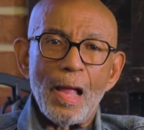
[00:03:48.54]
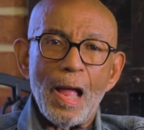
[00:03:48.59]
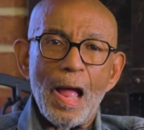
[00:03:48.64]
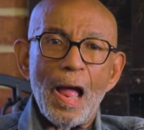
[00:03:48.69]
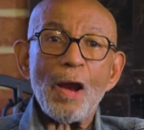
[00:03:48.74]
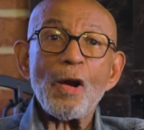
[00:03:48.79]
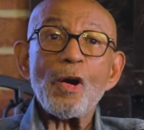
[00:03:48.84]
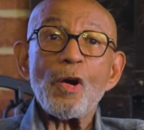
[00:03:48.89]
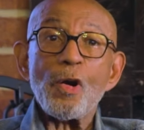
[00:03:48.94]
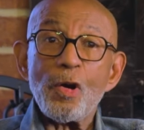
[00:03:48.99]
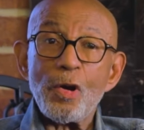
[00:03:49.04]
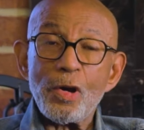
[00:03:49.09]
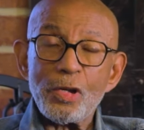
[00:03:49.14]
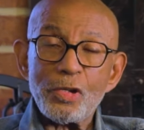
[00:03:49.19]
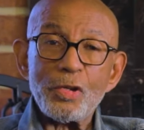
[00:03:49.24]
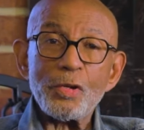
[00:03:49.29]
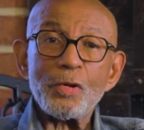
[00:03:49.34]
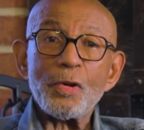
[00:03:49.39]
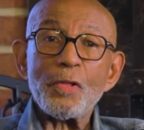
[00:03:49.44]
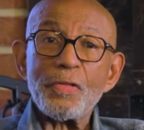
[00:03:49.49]
I
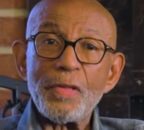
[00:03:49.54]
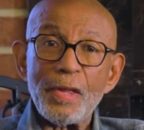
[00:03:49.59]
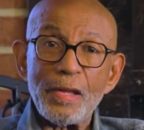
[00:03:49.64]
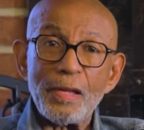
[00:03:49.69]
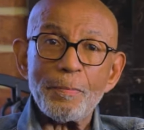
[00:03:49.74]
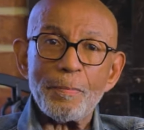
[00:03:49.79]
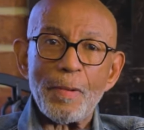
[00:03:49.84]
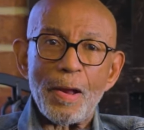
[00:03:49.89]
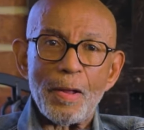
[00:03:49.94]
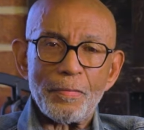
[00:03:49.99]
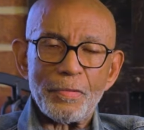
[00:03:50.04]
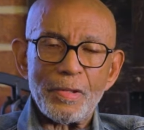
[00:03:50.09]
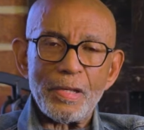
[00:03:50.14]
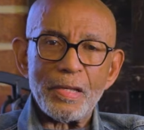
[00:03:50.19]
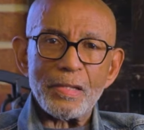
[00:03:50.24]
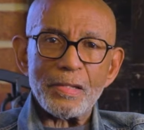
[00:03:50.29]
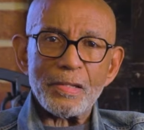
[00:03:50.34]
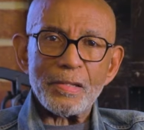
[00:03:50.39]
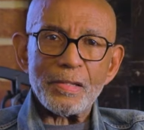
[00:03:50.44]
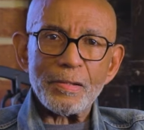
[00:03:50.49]
urge you to think about
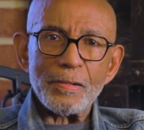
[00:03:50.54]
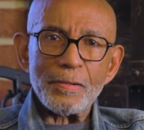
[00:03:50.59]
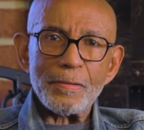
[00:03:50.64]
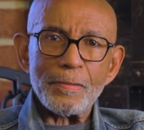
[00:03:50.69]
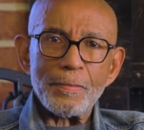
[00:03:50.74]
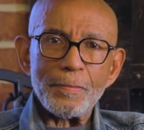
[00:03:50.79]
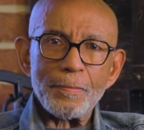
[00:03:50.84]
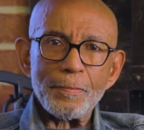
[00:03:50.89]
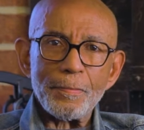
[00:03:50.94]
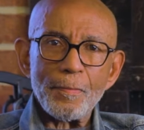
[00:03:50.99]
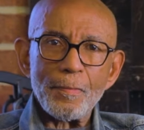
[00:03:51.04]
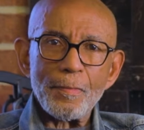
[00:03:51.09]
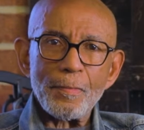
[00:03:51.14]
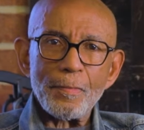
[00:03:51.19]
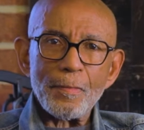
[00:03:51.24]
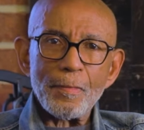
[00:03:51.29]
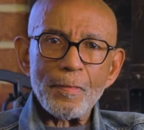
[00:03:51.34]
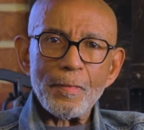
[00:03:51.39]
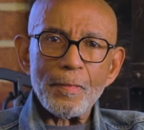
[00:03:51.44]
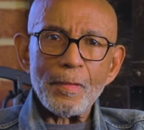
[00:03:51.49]
this.
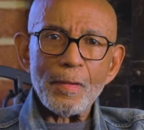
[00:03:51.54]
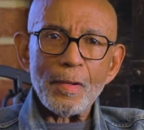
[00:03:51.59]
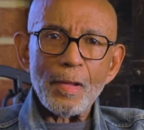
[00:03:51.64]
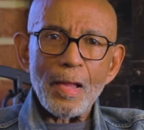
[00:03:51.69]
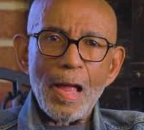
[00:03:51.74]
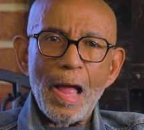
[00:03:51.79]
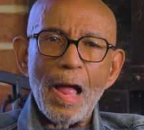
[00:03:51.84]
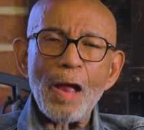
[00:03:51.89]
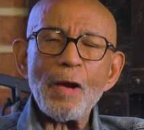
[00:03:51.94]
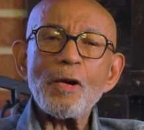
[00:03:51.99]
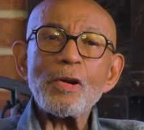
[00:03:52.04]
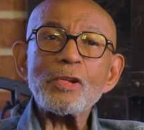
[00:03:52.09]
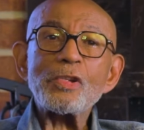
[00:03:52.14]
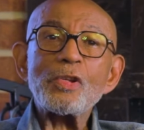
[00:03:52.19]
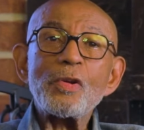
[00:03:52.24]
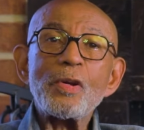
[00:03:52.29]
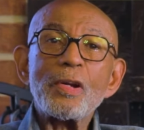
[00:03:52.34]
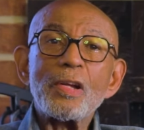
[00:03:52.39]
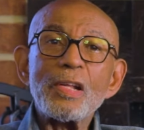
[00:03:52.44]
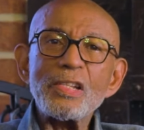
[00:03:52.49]
I
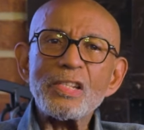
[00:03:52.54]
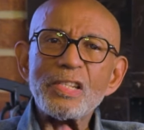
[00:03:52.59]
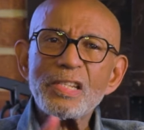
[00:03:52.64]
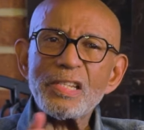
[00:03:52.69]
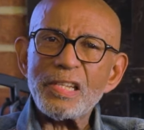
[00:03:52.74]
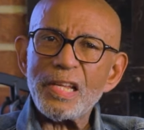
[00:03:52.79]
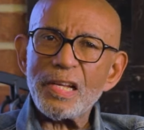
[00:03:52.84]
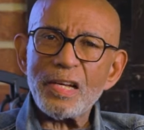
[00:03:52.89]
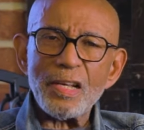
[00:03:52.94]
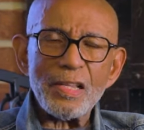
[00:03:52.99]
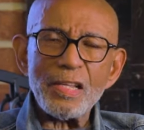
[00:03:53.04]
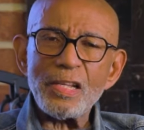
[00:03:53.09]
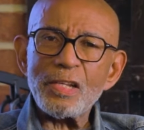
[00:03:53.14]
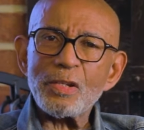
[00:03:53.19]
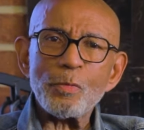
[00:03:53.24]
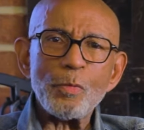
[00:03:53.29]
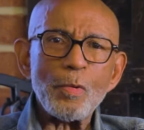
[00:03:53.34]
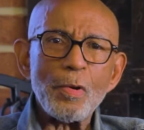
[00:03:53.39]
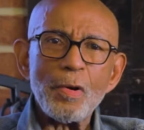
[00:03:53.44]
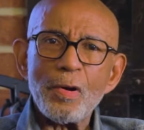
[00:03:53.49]
urge you to consider
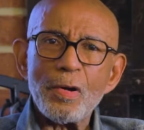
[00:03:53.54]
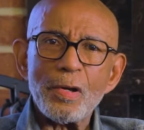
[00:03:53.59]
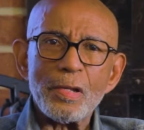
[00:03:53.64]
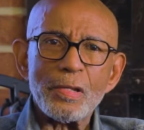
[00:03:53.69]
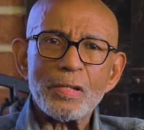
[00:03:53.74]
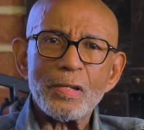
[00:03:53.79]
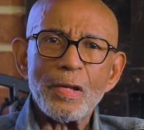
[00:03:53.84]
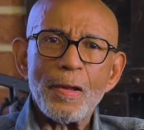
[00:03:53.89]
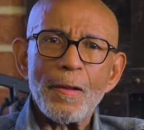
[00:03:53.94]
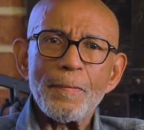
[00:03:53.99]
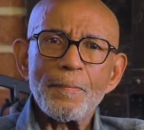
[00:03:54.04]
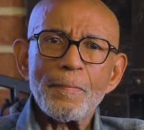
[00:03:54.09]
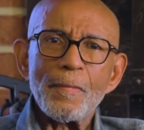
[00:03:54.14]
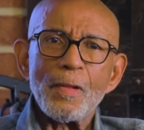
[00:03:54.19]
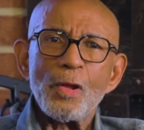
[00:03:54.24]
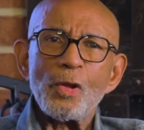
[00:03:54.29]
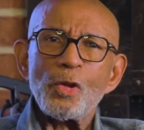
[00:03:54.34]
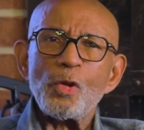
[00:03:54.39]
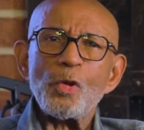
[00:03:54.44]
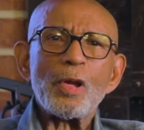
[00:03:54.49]
these words.
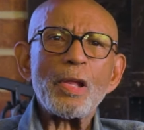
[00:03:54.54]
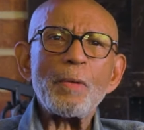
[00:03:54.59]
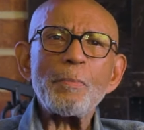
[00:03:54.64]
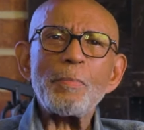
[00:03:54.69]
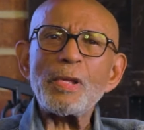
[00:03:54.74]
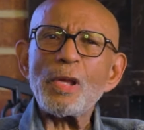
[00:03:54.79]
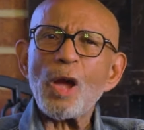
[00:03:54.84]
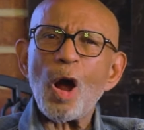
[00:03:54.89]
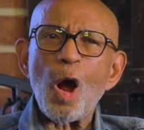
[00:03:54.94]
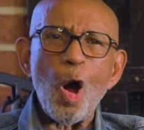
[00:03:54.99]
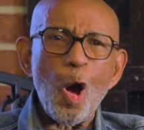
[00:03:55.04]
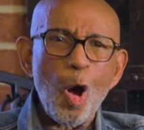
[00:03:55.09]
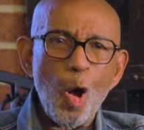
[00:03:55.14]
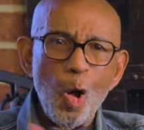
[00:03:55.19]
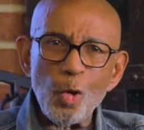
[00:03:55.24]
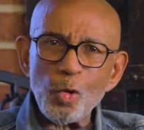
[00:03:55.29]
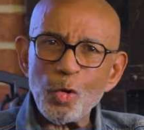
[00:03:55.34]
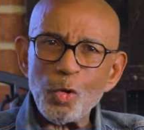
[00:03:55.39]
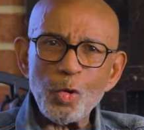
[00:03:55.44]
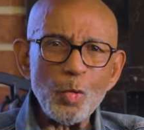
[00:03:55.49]
You can be
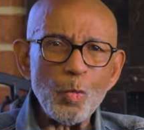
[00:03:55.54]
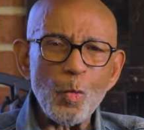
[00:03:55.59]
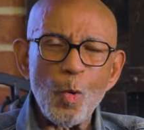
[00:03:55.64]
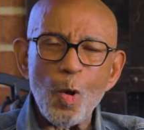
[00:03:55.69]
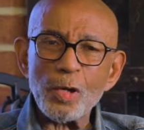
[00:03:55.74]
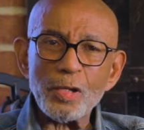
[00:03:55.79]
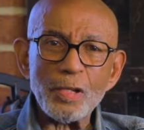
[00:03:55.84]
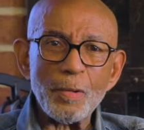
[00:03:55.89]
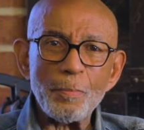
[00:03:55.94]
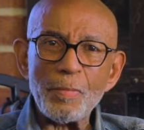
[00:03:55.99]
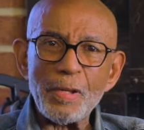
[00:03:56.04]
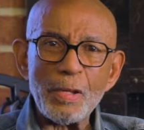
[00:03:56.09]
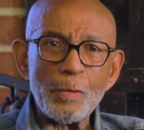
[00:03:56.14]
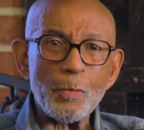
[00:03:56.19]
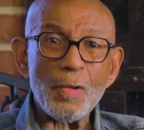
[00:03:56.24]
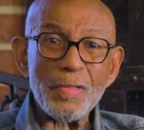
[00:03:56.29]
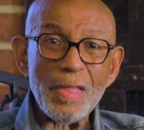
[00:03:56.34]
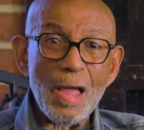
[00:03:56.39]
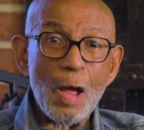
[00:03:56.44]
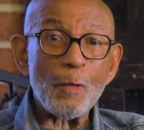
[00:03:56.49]
all you want to be
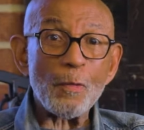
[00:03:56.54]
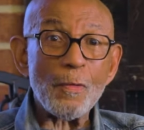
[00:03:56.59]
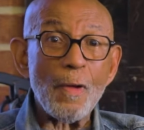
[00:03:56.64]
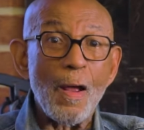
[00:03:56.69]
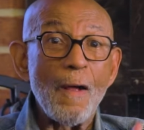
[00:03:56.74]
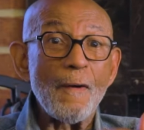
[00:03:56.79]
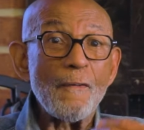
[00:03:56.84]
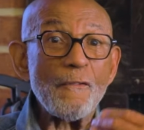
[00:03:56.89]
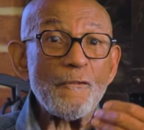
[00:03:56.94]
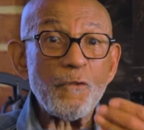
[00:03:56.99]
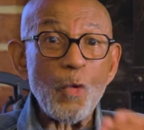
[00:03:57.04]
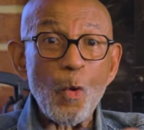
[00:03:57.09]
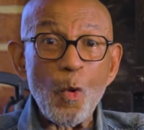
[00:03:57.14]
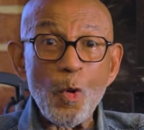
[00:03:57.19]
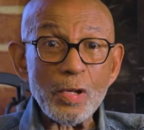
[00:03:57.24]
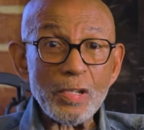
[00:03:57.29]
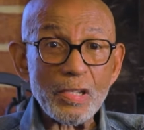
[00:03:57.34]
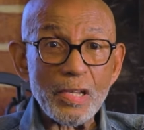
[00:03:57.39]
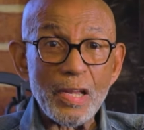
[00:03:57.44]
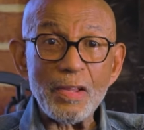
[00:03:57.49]
without
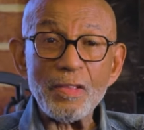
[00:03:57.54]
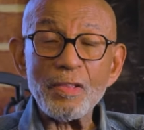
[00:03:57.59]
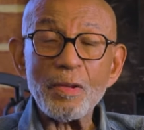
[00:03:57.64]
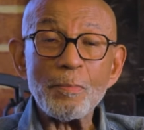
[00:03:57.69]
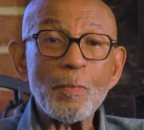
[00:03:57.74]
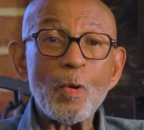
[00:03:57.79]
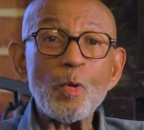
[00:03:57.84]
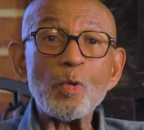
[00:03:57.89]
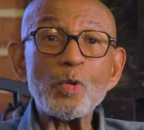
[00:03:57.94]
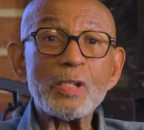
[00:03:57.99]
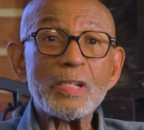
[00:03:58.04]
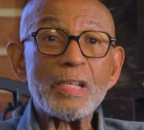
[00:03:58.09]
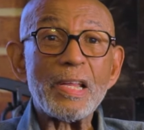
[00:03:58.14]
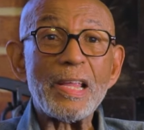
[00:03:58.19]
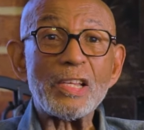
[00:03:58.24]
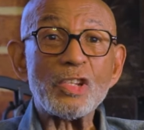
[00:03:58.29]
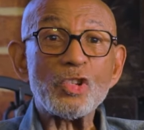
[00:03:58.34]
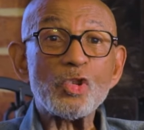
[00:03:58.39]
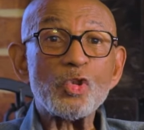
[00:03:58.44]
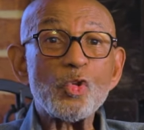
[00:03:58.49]
forcing the
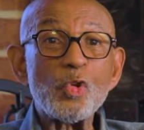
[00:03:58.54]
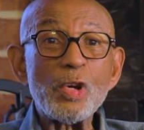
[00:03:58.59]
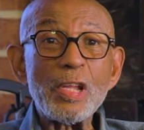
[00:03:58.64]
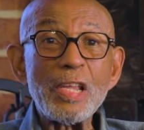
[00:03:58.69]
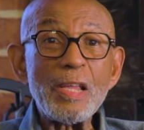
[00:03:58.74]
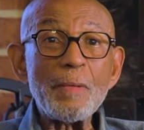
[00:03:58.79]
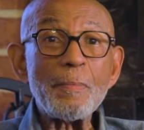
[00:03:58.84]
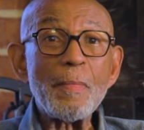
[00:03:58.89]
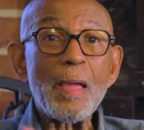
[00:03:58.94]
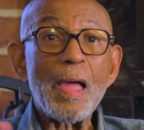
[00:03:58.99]
most extreme